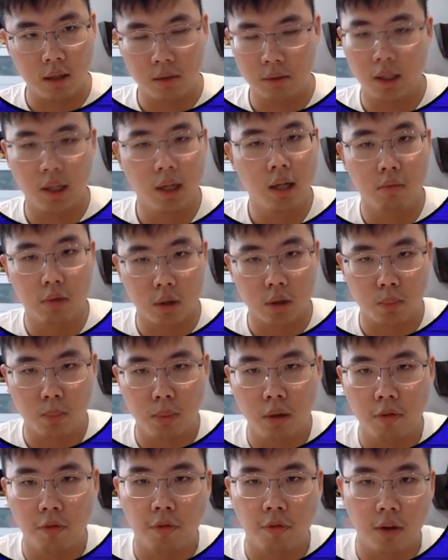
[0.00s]
Taker was
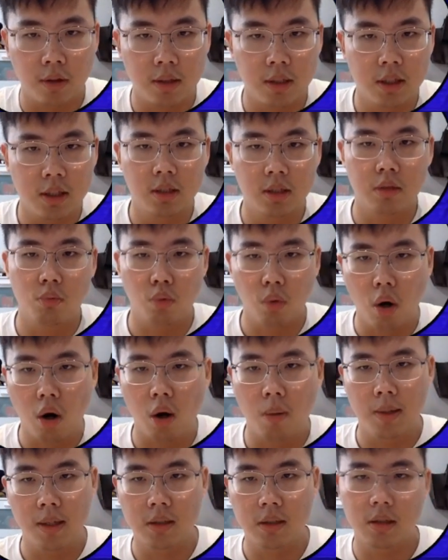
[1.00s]
built for this Raw
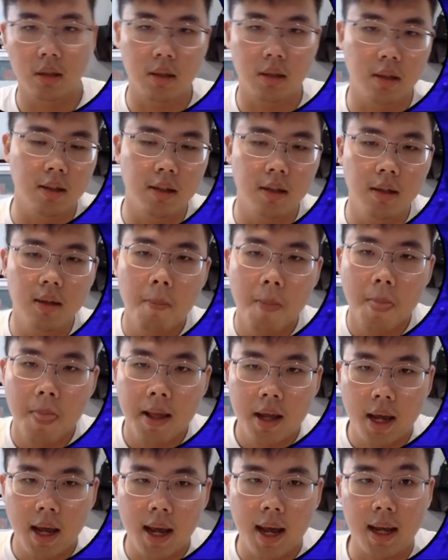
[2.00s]
basically,
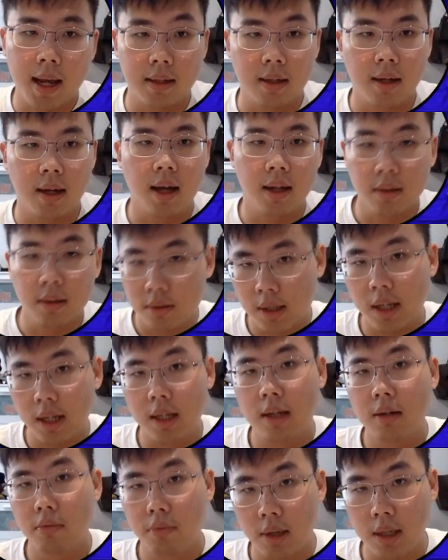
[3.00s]
and
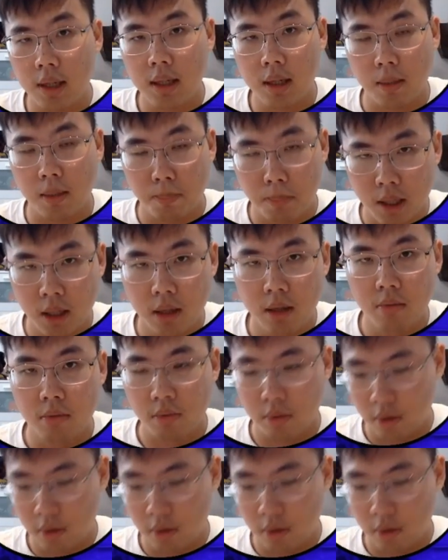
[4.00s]
Undertaker really appeared.